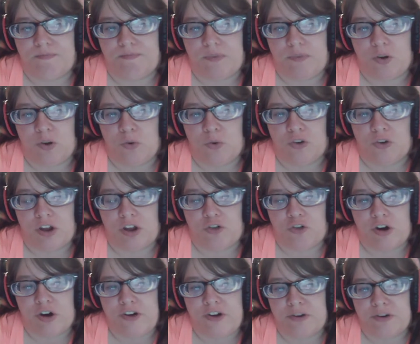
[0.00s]
use a
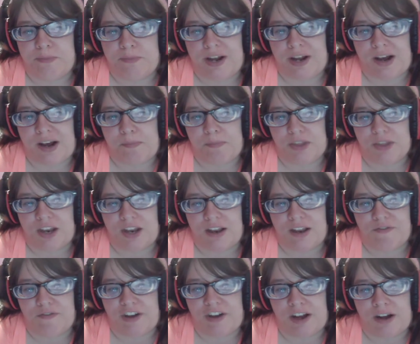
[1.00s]
treasure map that he
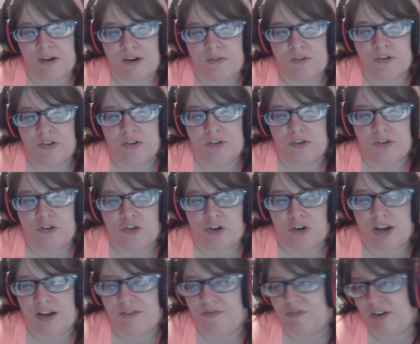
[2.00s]
had found to
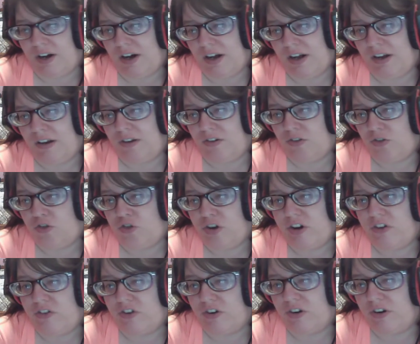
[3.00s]
try and find
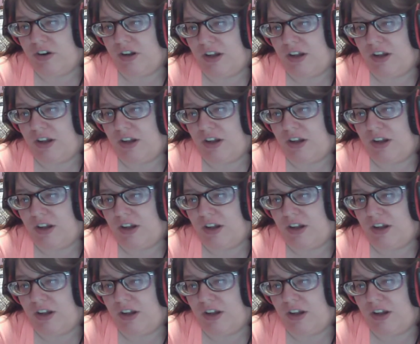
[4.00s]
treasure.